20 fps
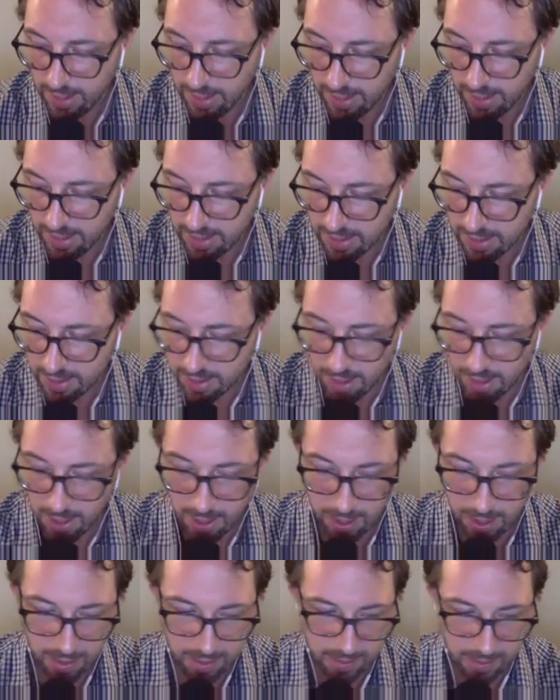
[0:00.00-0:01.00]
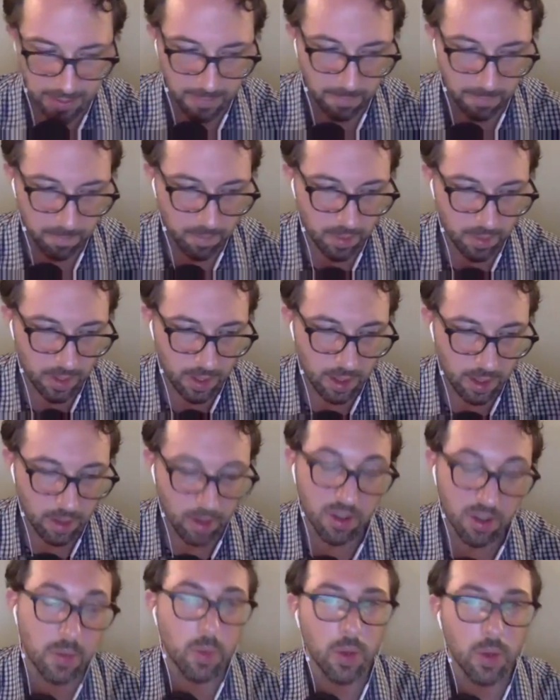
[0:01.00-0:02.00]
it's uh
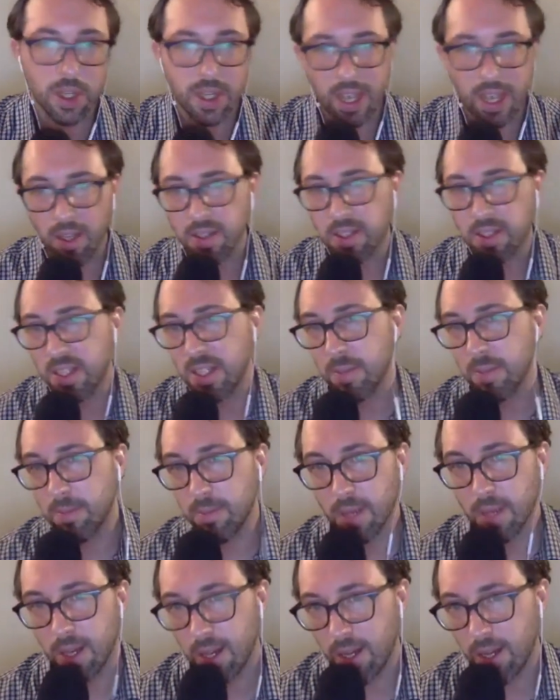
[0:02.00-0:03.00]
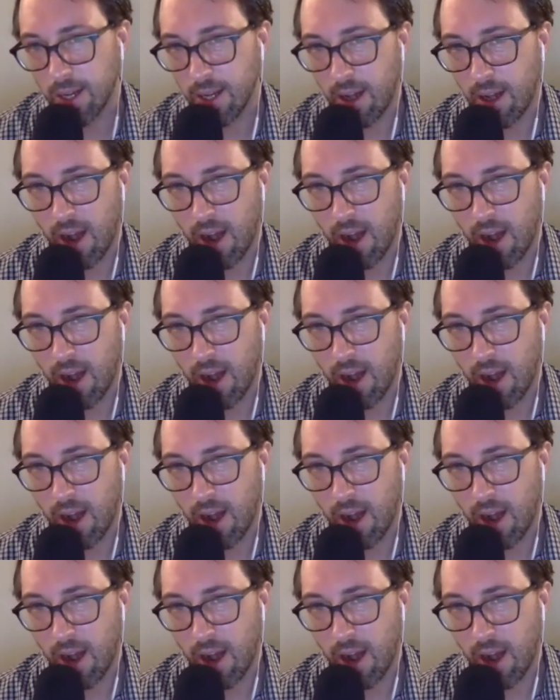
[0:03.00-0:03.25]
well calcium uh,